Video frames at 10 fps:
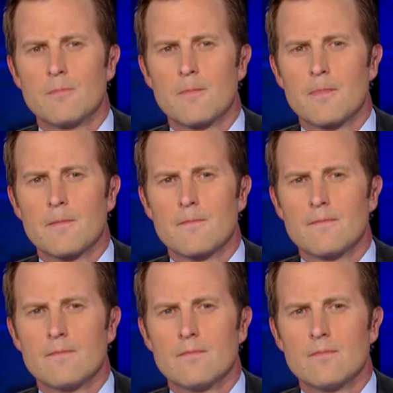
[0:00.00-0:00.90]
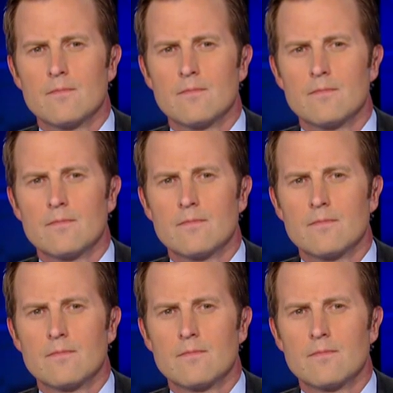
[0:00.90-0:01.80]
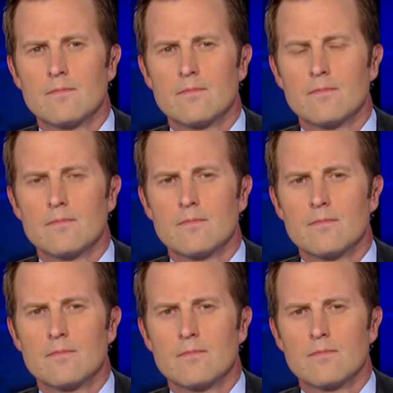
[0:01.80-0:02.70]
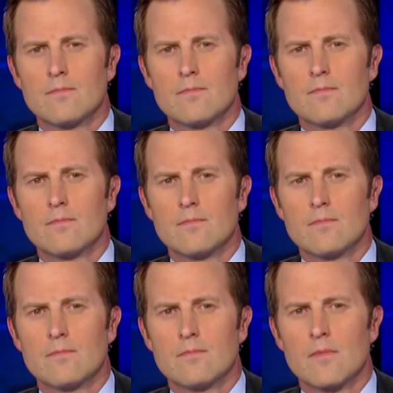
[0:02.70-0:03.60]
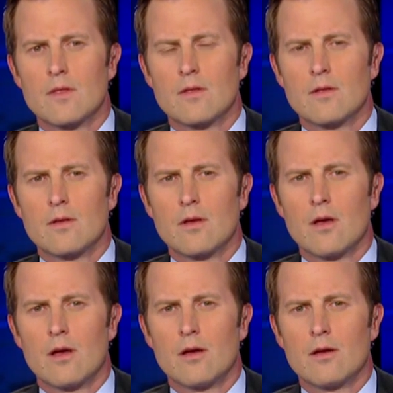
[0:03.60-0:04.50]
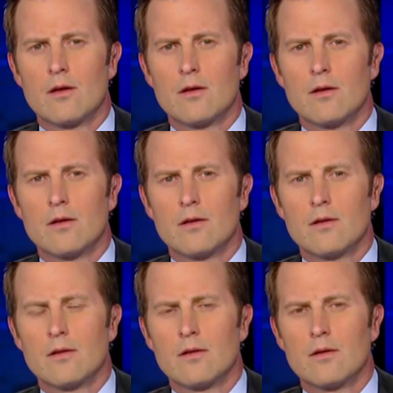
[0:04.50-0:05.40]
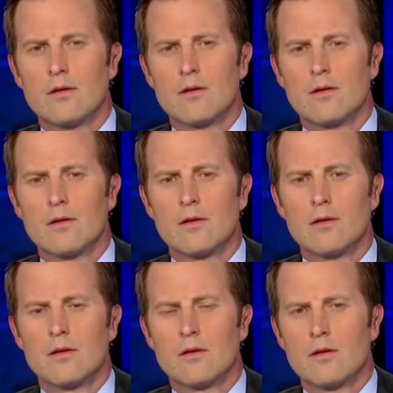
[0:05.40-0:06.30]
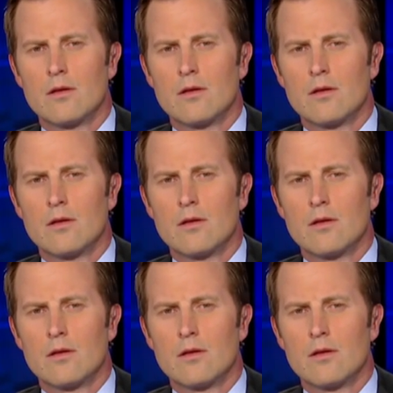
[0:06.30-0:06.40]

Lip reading: This person isn't speaking.